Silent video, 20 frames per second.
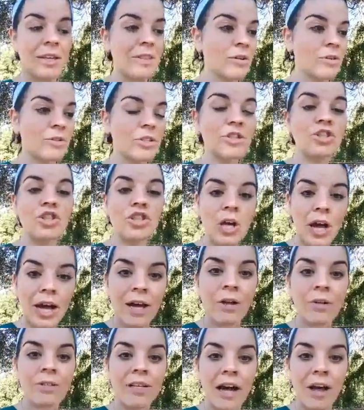There's a
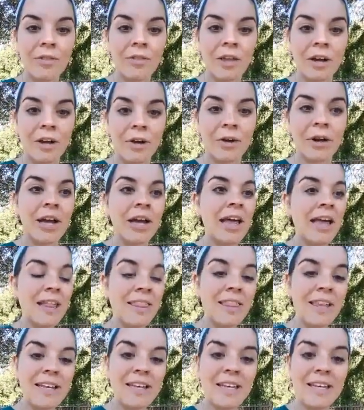child out there
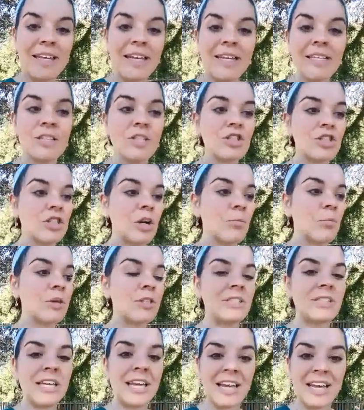that needs
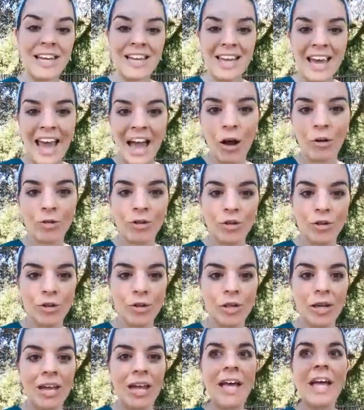someone to
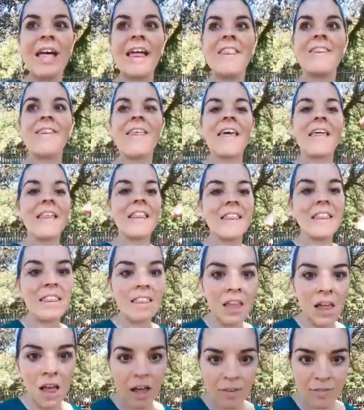encounter that
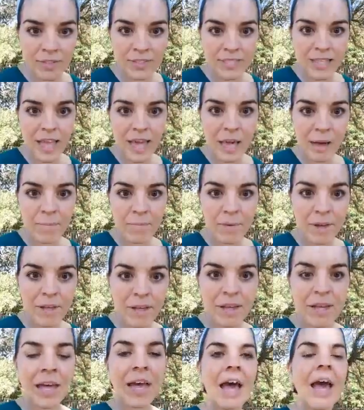loves them
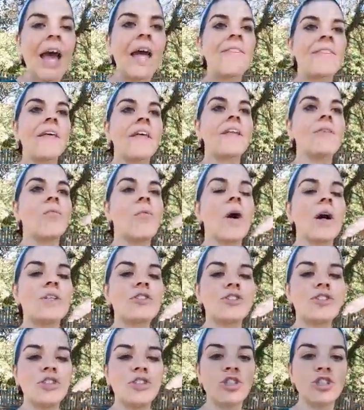and that
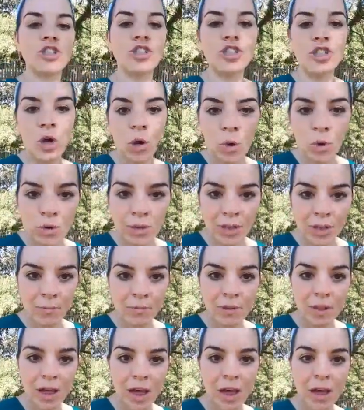wants to show
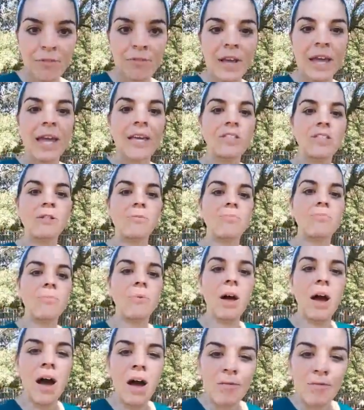them love and to
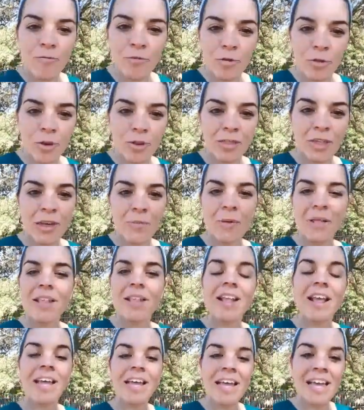comfort them and
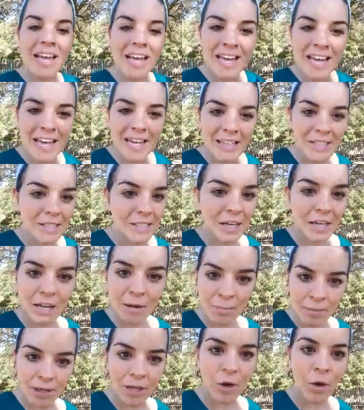say, it's gonna
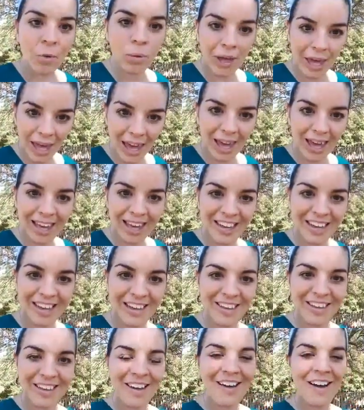be okay.
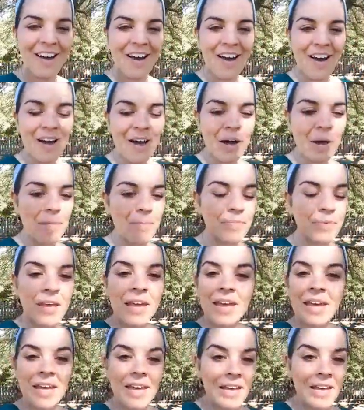
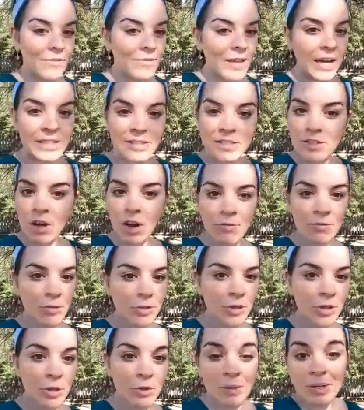If that's not for
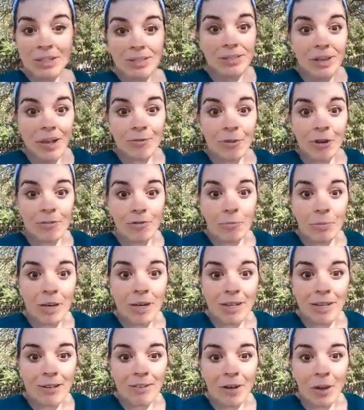you, it's not for
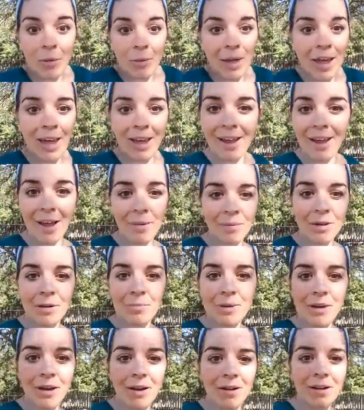everybody, okay? I'm gonna
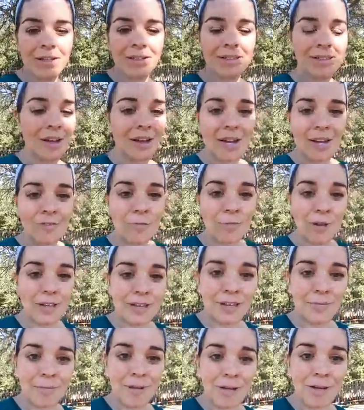be honest, not everybody
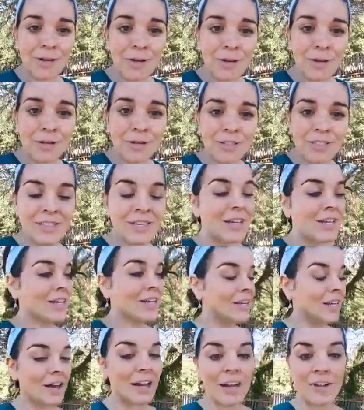can be a nurse,
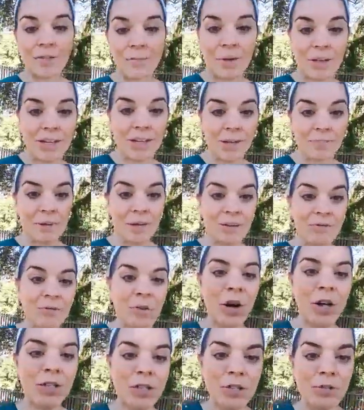not everybody can be a
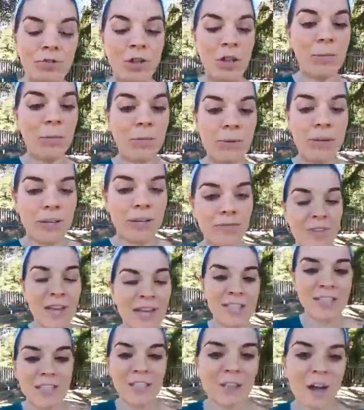foster family, but if
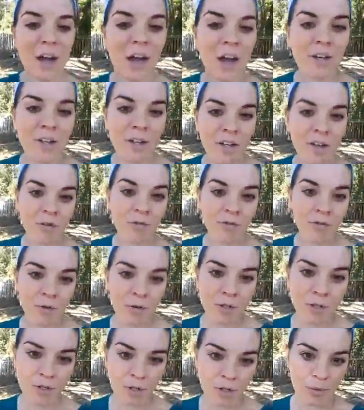that's not for
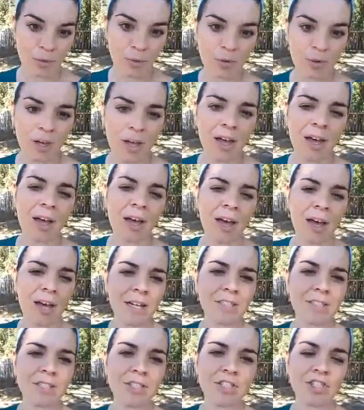you, I
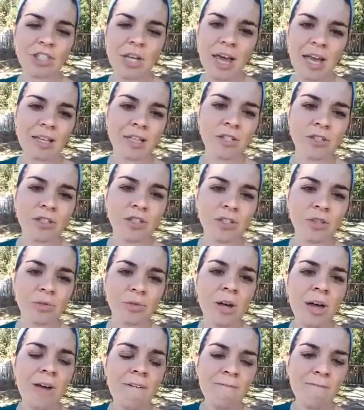just challenge you,
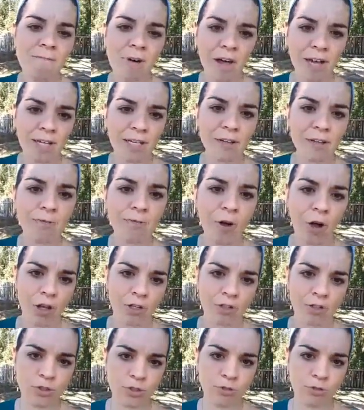find a
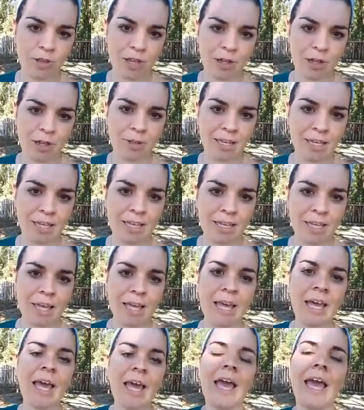foster family
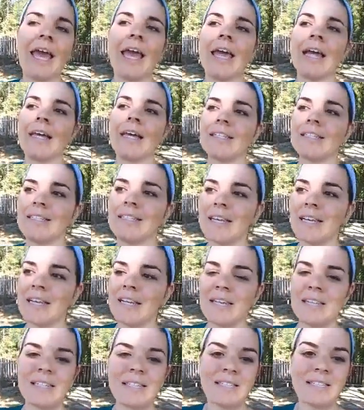and
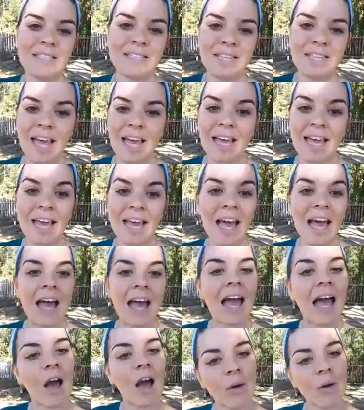say,
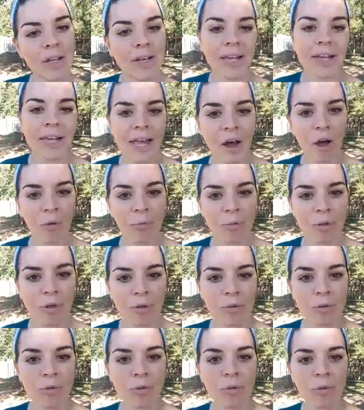how can I help
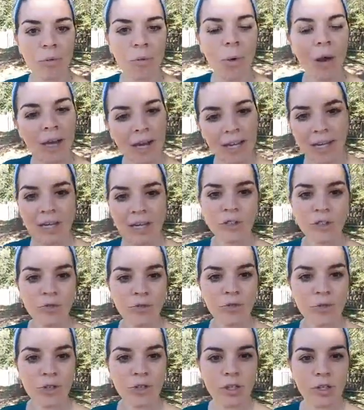you? What can I do
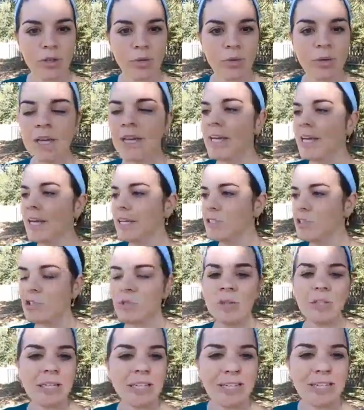for you? Do
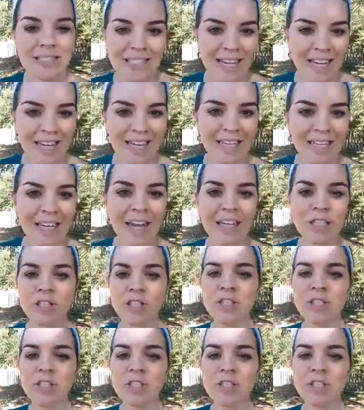you need a date night?